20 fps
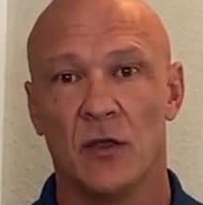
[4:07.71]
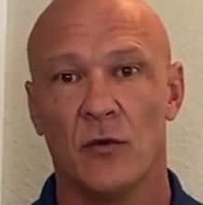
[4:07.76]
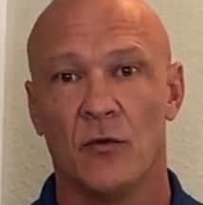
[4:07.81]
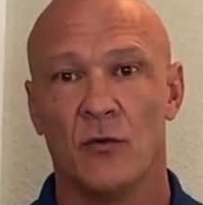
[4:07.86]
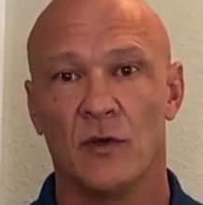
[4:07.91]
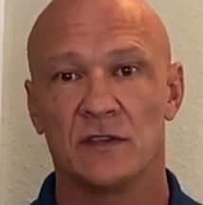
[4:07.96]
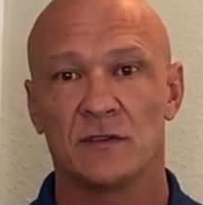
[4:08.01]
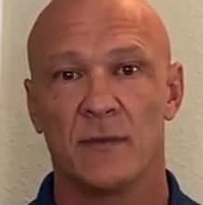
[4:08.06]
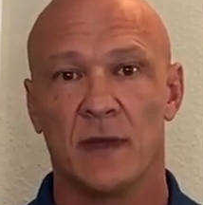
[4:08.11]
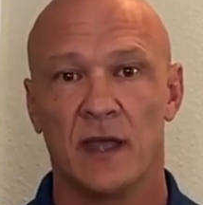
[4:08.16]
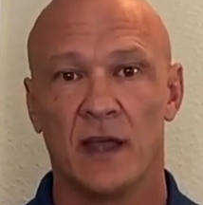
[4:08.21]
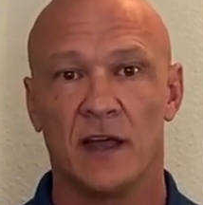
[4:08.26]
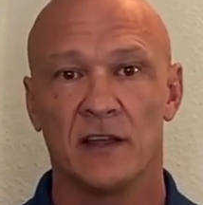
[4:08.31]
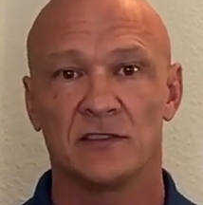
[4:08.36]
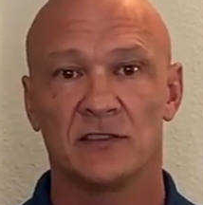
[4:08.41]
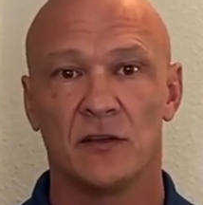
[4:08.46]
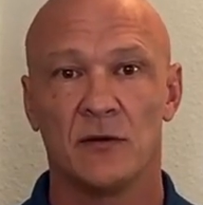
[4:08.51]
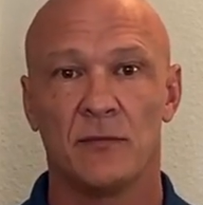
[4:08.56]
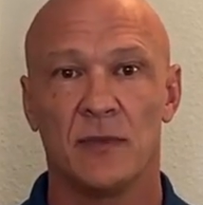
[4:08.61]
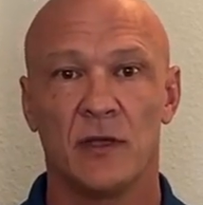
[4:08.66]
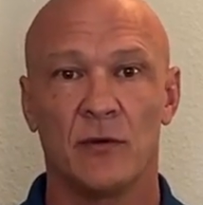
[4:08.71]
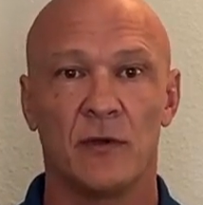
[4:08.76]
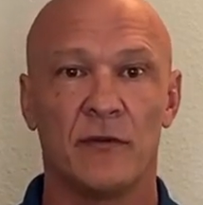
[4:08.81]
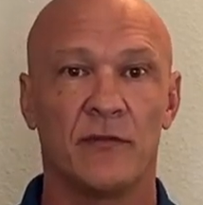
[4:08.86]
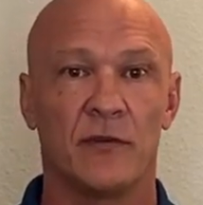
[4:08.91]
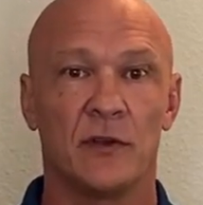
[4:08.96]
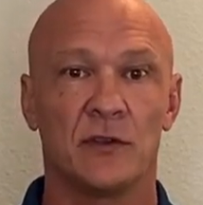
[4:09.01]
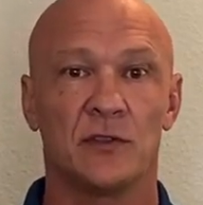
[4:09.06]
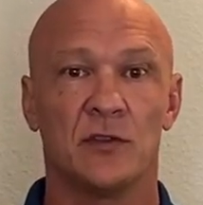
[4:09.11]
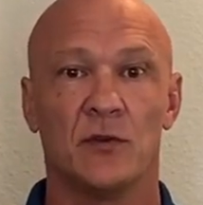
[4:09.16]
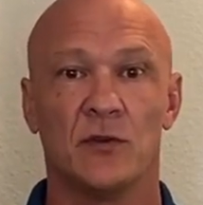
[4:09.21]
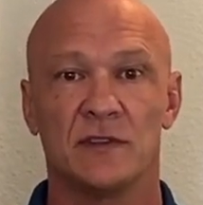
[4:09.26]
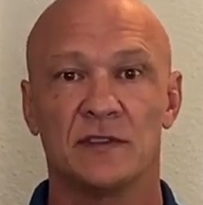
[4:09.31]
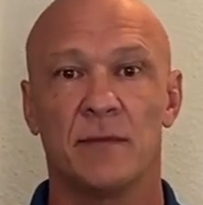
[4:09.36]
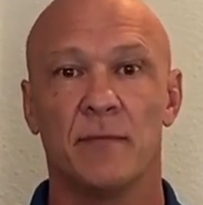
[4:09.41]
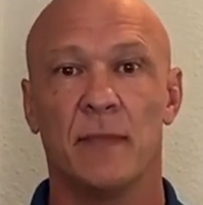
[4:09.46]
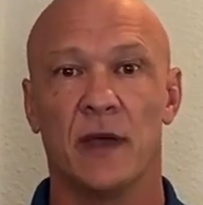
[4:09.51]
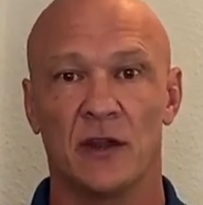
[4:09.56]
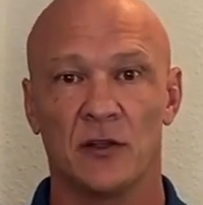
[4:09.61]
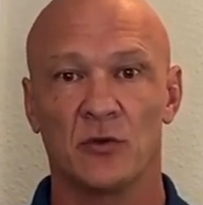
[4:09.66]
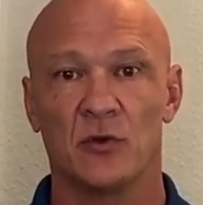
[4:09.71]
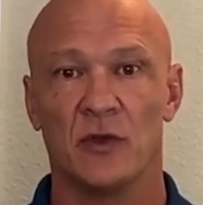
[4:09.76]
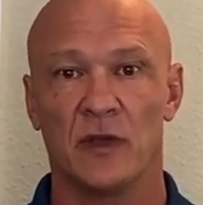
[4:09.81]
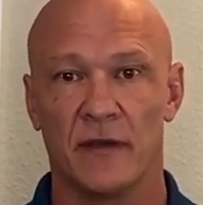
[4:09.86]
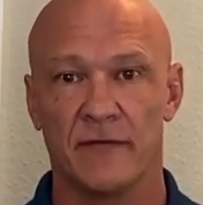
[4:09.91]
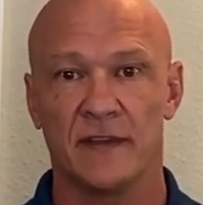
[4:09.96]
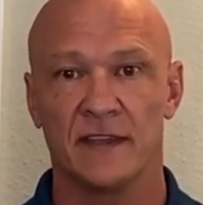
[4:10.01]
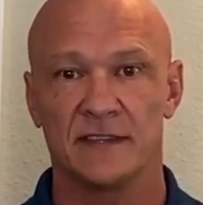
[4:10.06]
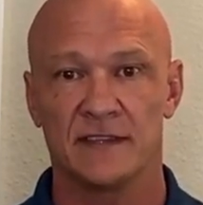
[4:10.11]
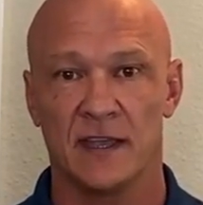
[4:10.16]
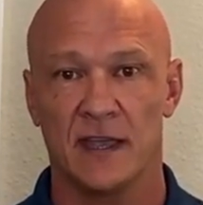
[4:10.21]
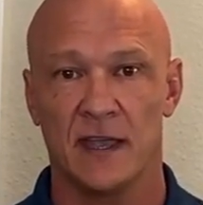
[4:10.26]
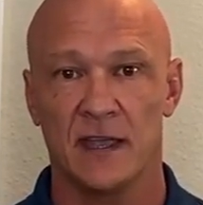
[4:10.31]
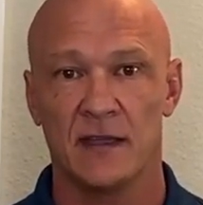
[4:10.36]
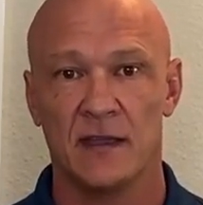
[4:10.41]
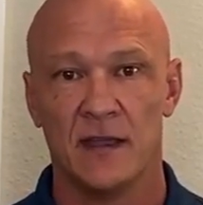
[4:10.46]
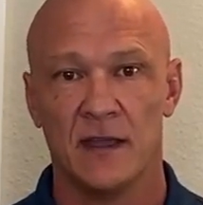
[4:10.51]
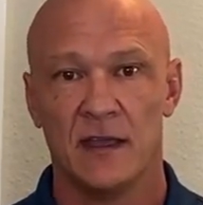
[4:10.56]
which may also be referred to as a medical FSA.